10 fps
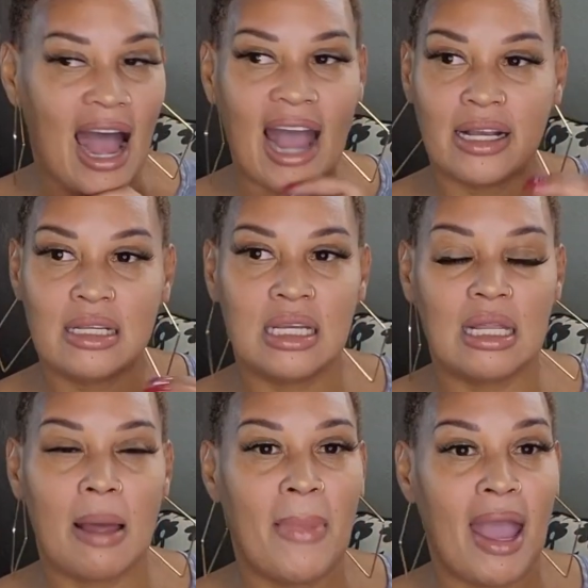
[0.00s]
I can see
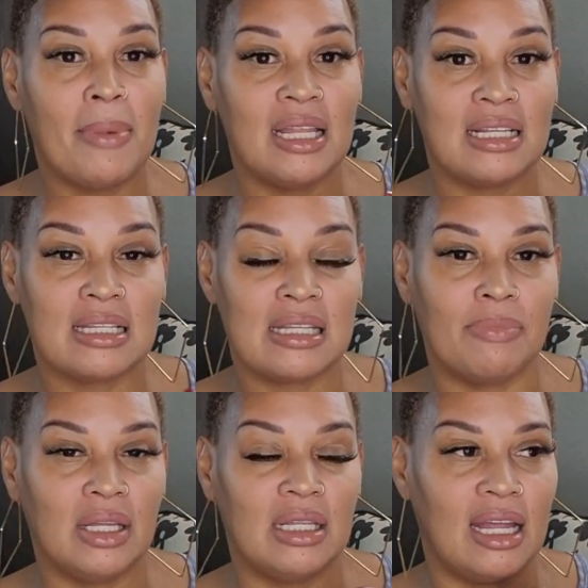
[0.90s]
that maybe this is
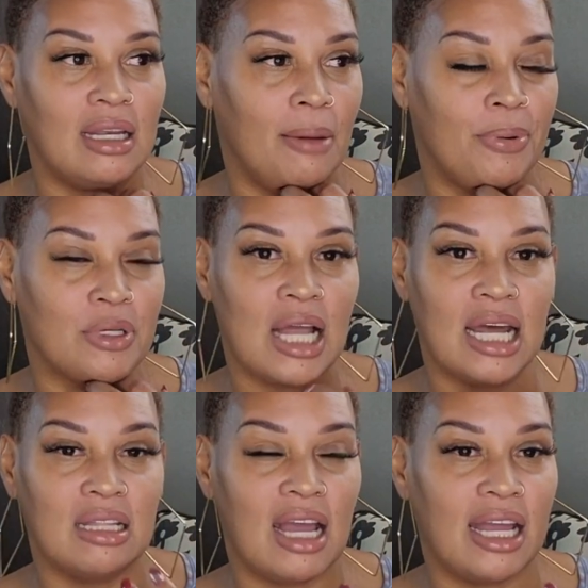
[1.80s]
something that a
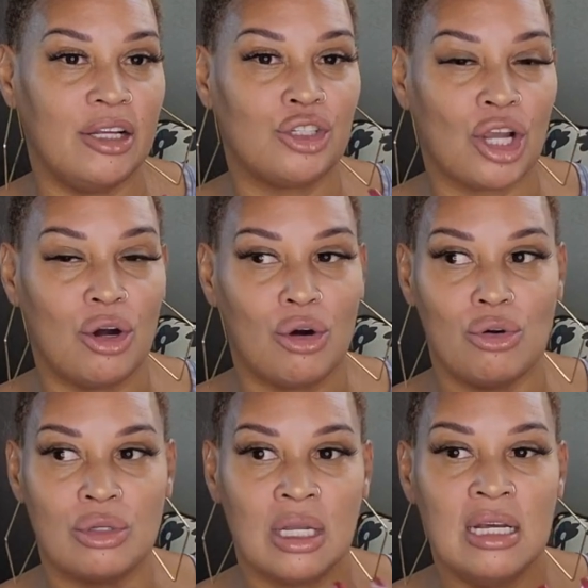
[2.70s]
persona that he
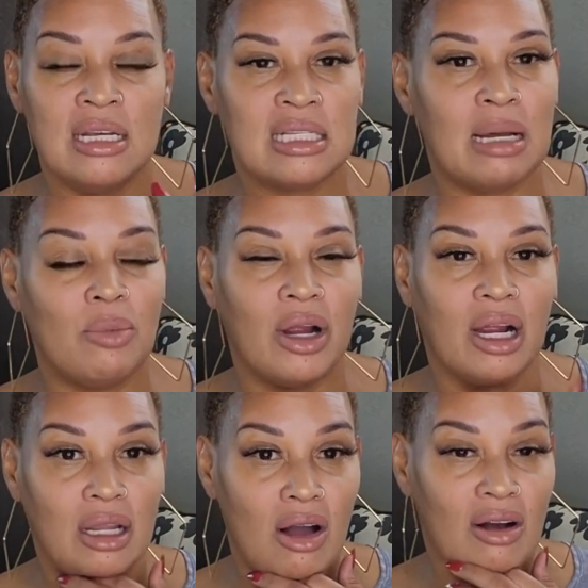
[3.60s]
chose somewhere
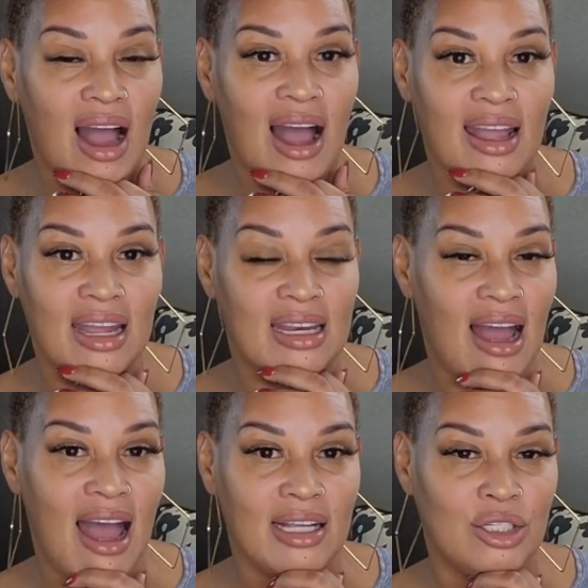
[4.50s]
along into
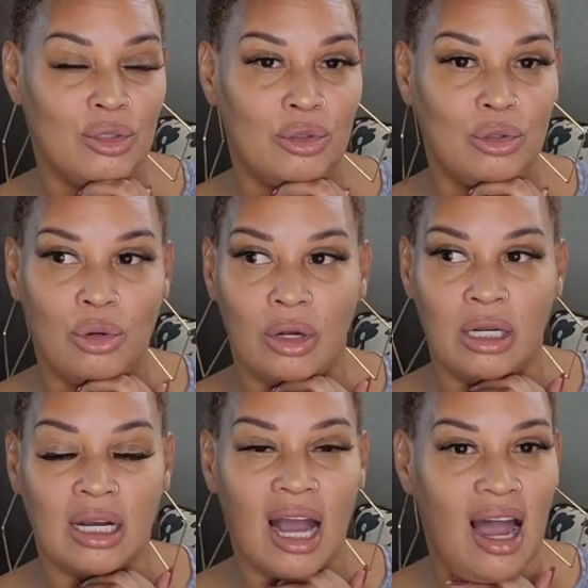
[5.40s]
high school
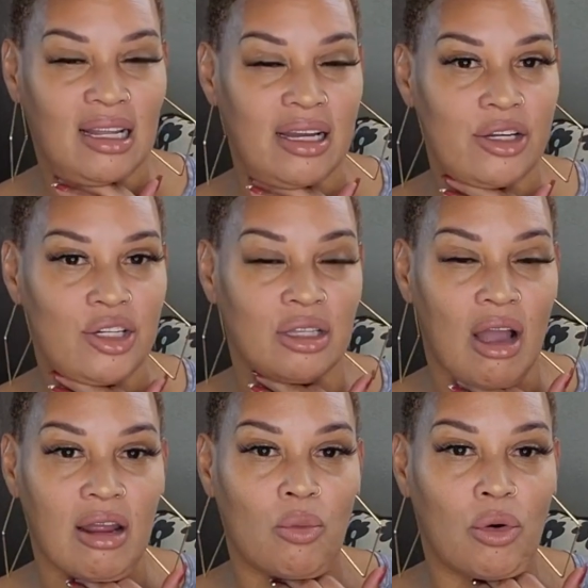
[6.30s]
in college and
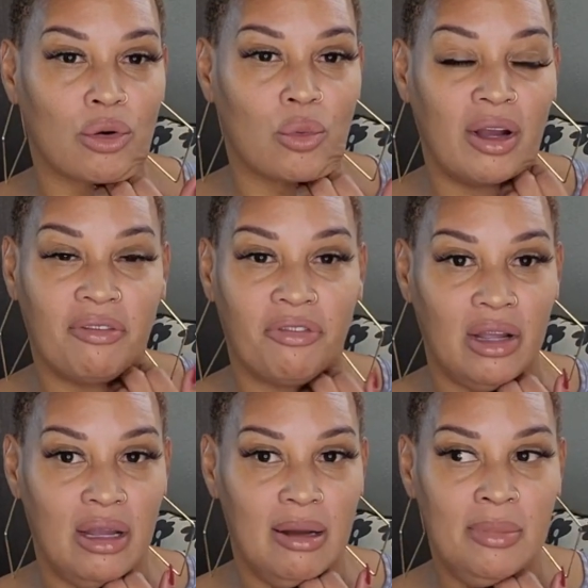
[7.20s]
thought it worked well for
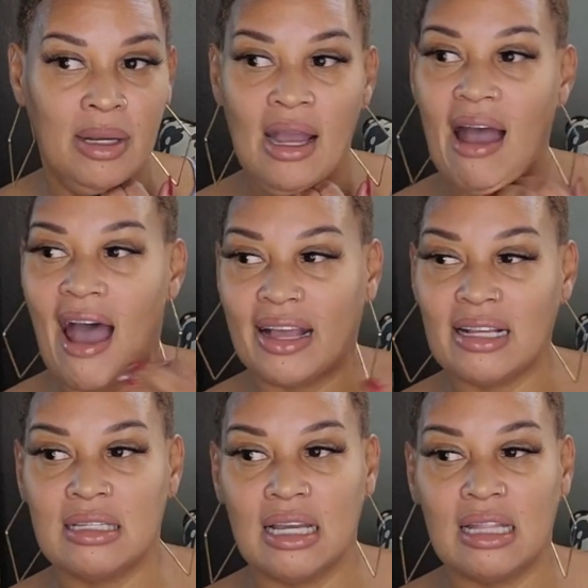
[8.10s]
him. I
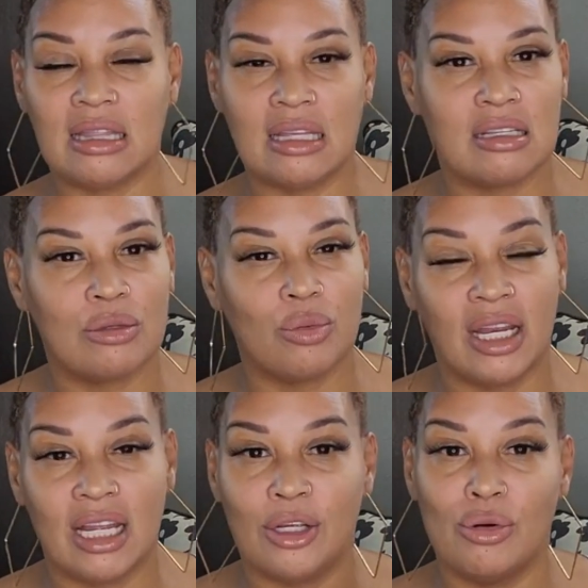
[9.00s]
can see that this is
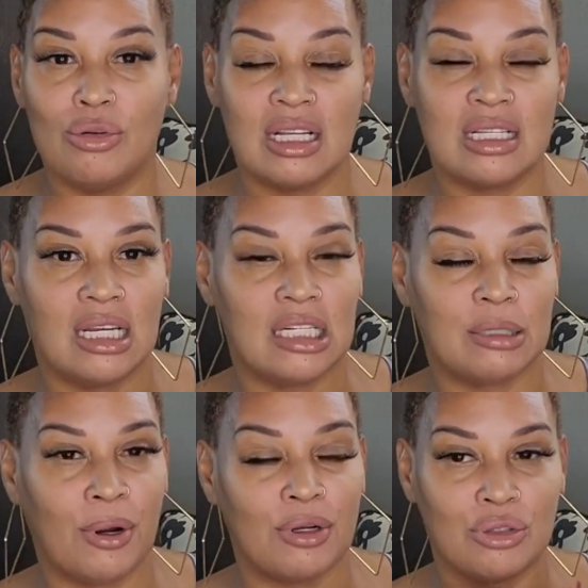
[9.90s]
what he uses in
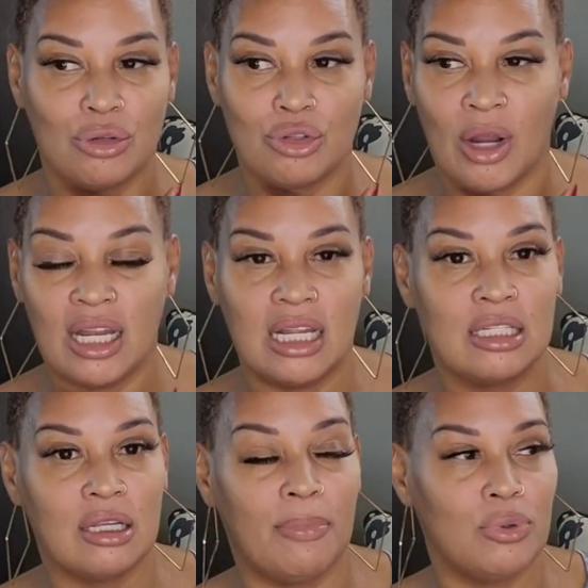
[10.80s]
his personal
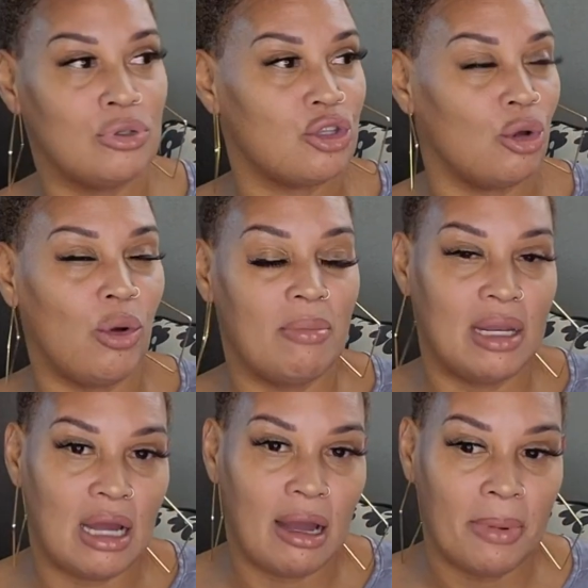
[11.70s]
training to boost the
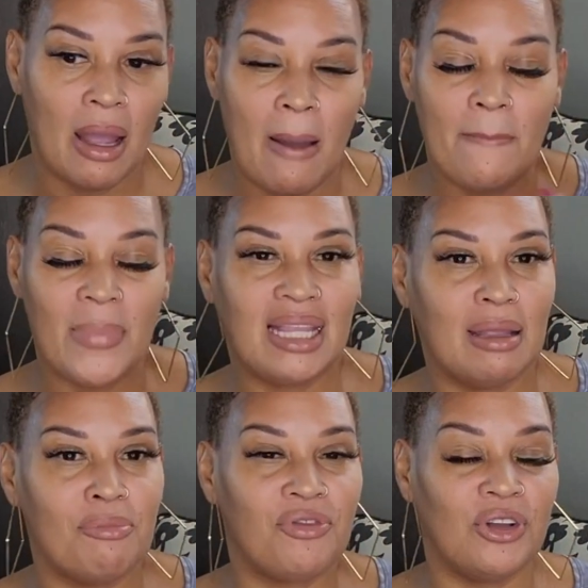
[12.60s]
women up, make
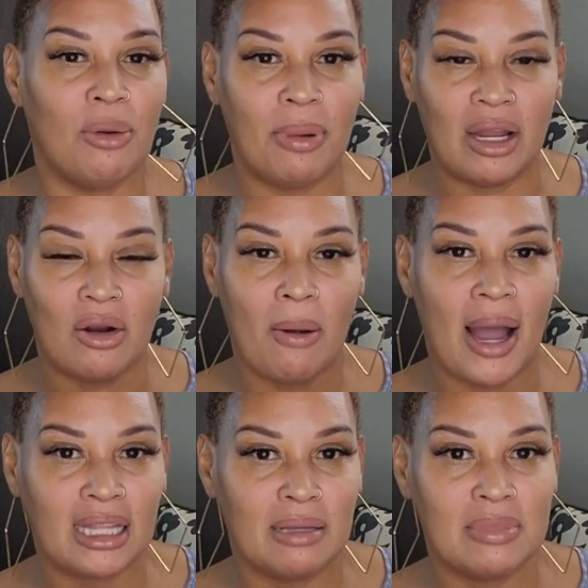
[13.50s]
them feel better
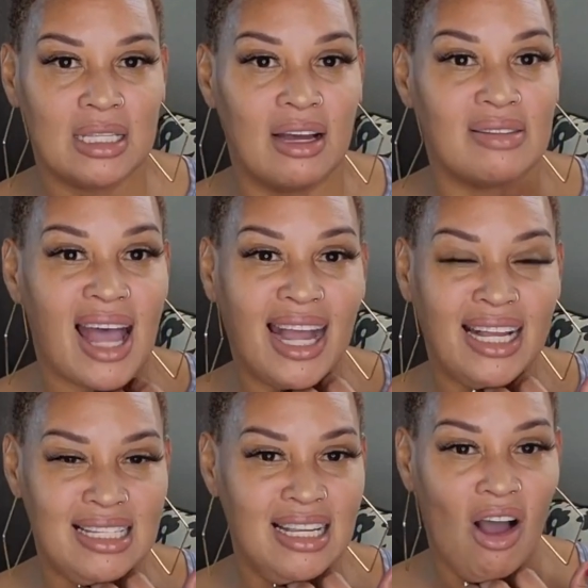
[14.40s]
about themselves. I
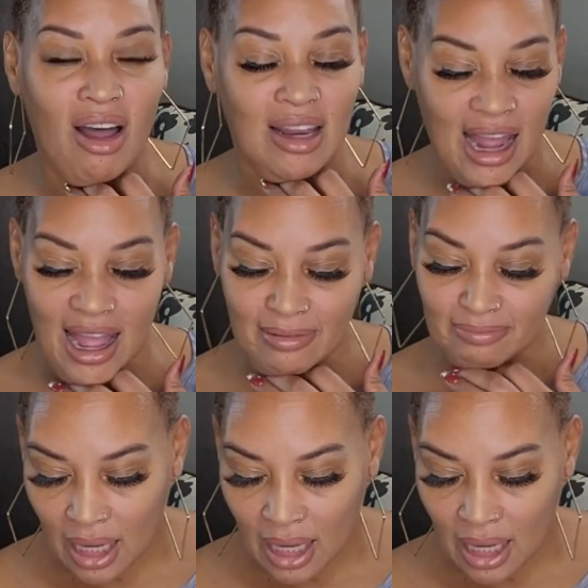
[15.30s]
can see all of that.